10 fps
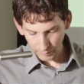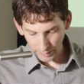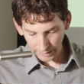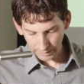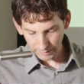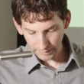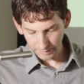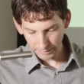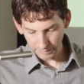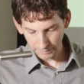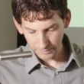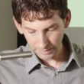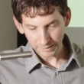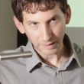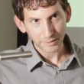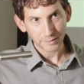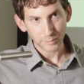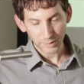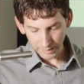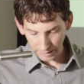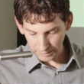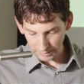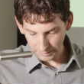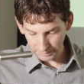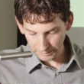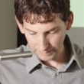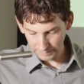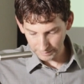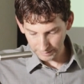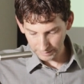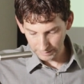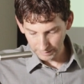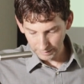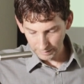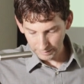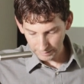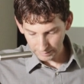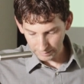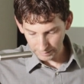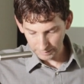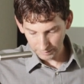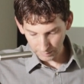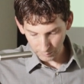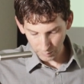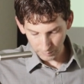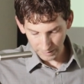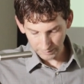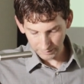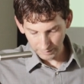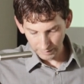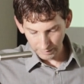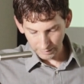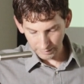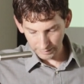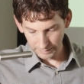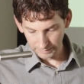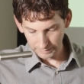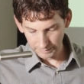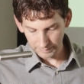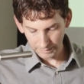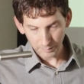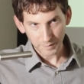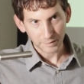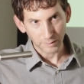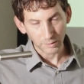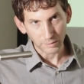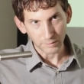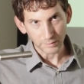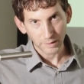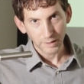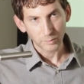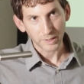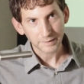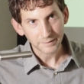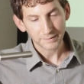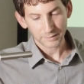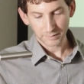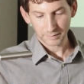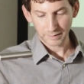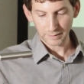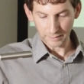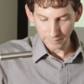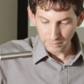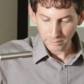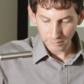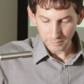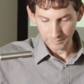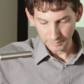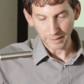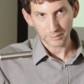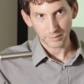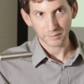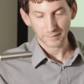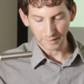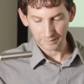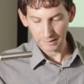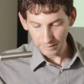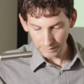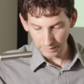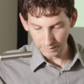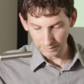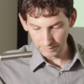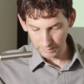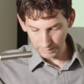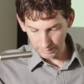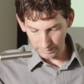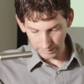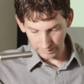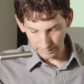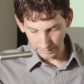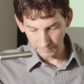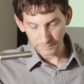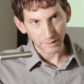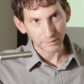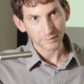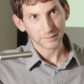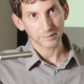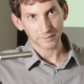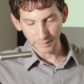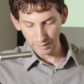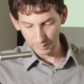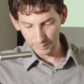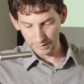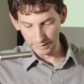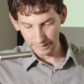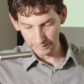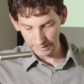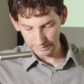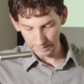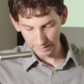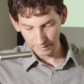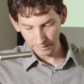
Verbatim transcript: back at the philosophical pretensions that Kierkegaard at certain moments uh, seems to hold, we can still see, although Adorno says Kierkegaard, uh, he fails to develop a dialectic.